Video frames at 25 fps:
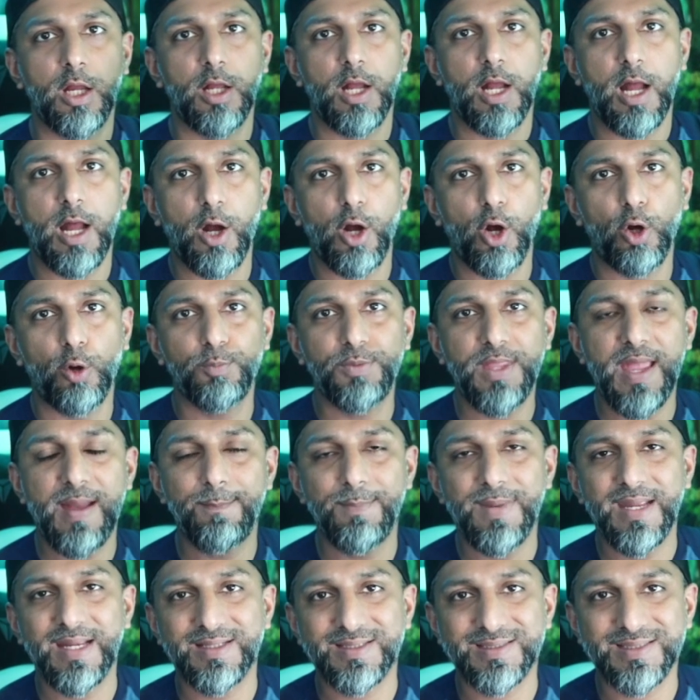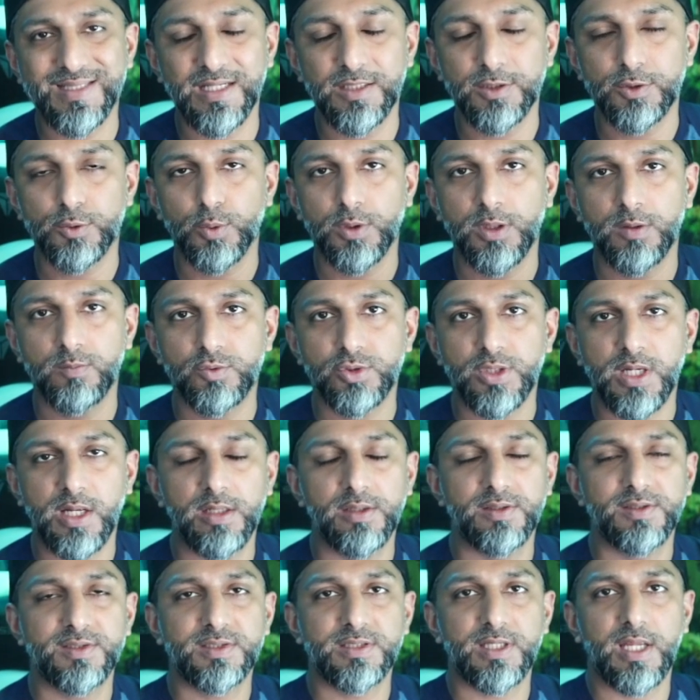I hope that makes sense what I'm trying
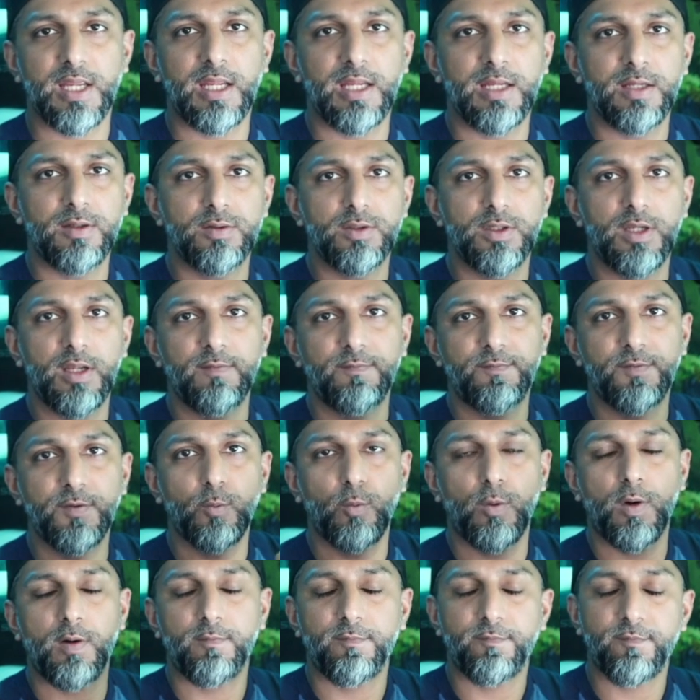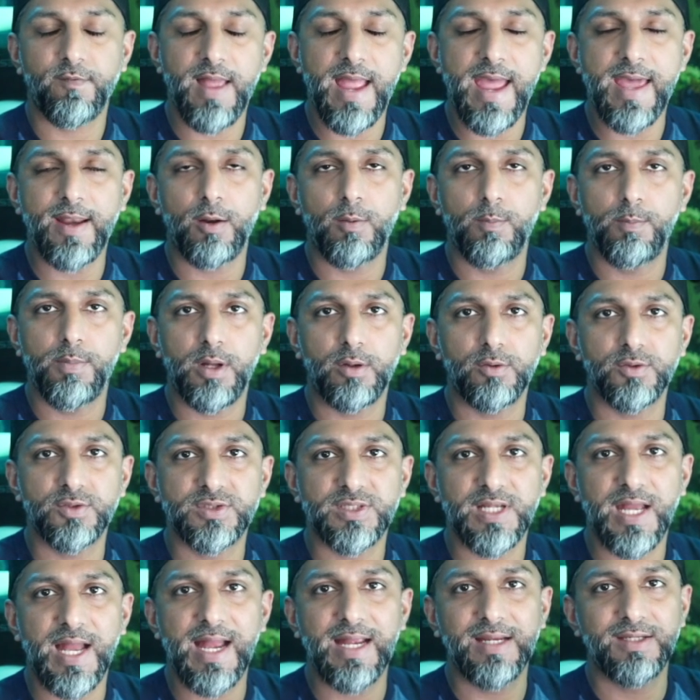to say. If you want flat on both
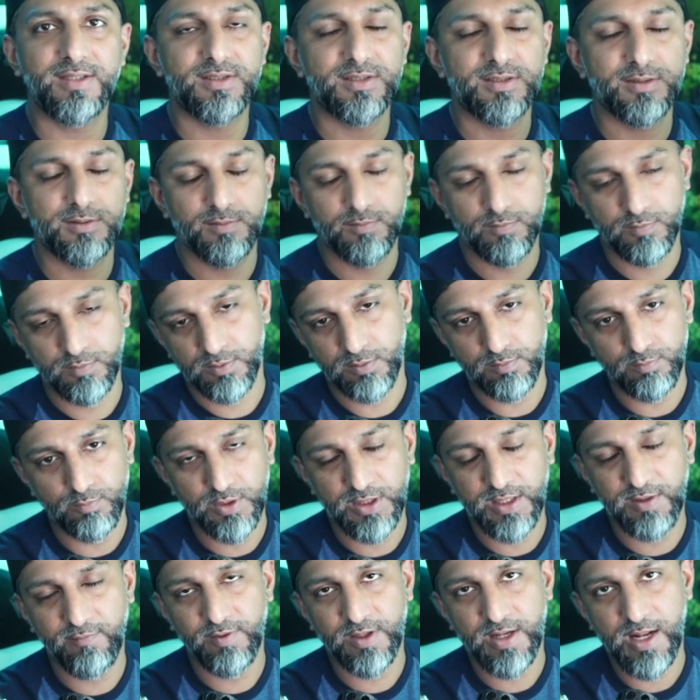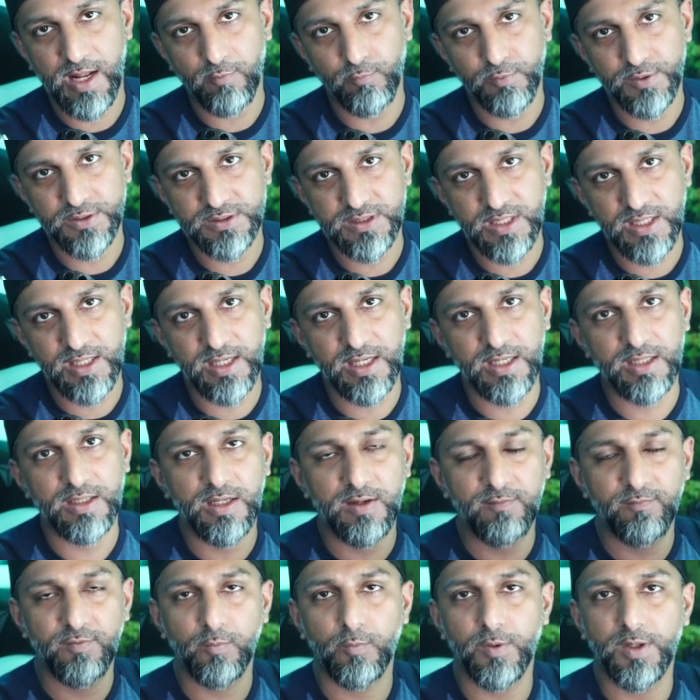sides, leave it how we did it.
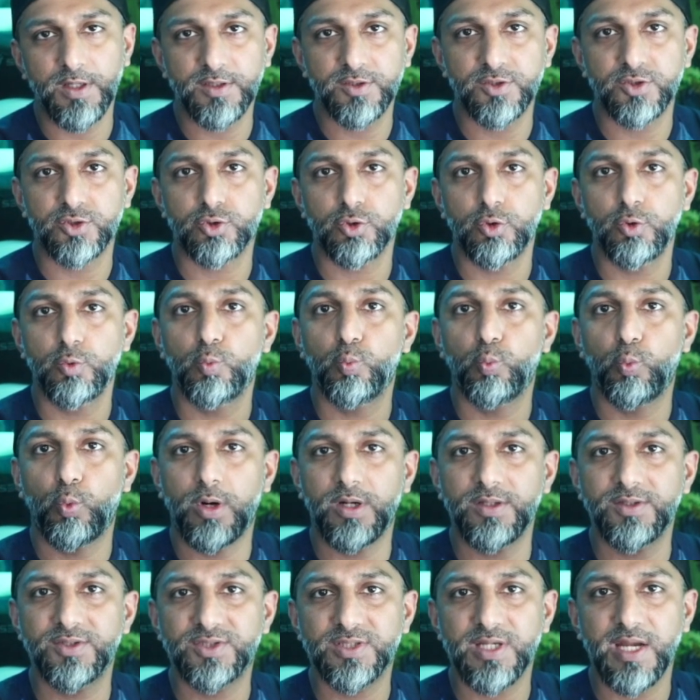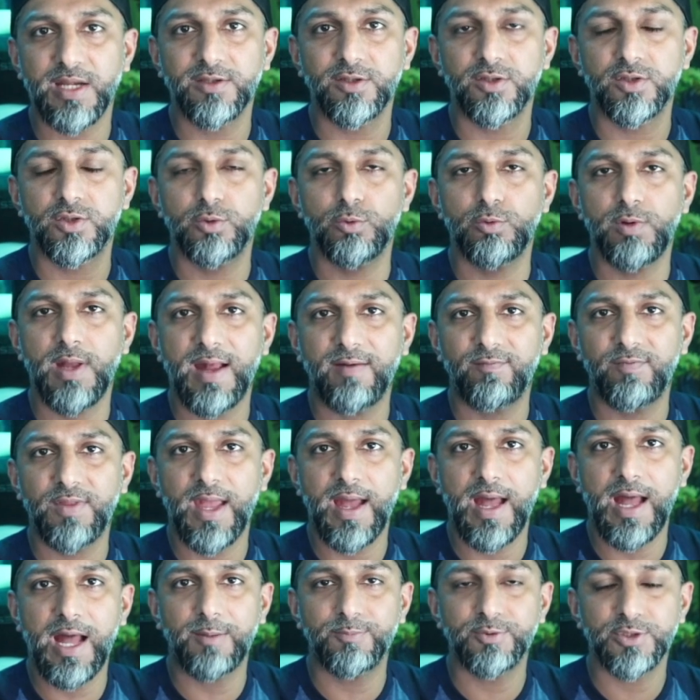If you want to extrude one side, you do have that
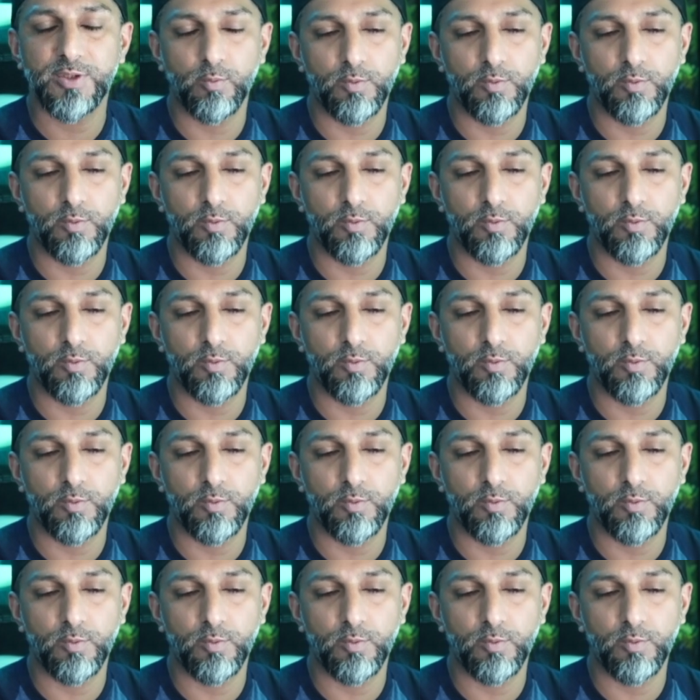option,